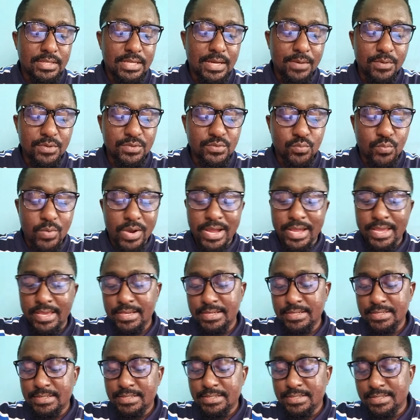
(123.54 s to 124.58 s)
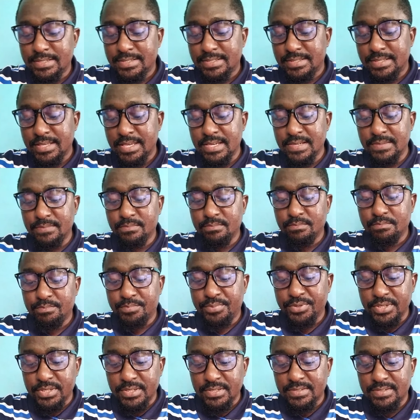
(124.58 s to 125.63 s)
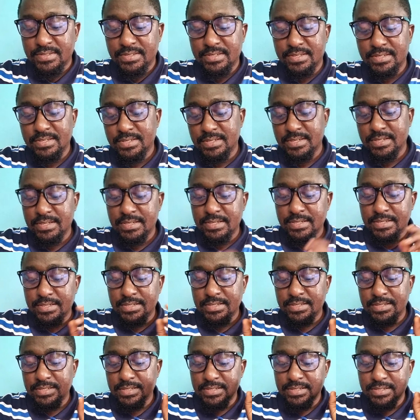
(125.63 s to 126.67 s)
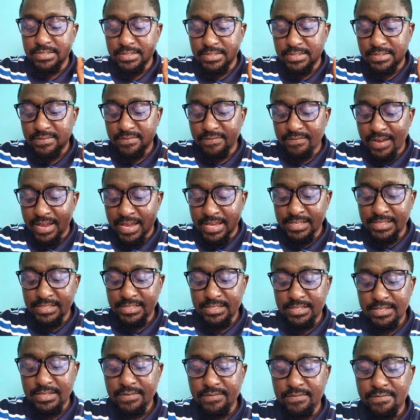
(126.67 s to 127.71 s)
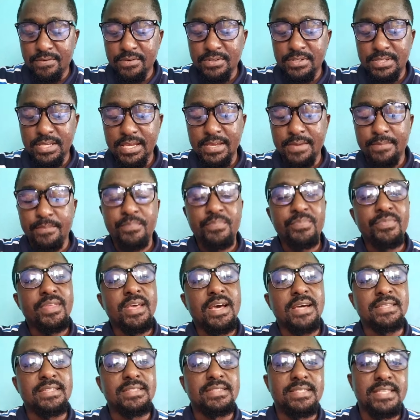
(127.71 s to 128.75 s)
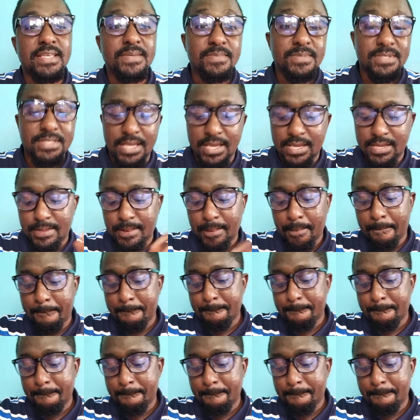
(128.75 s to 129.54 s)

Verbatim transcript: That was why the same priest divined for them at the same time.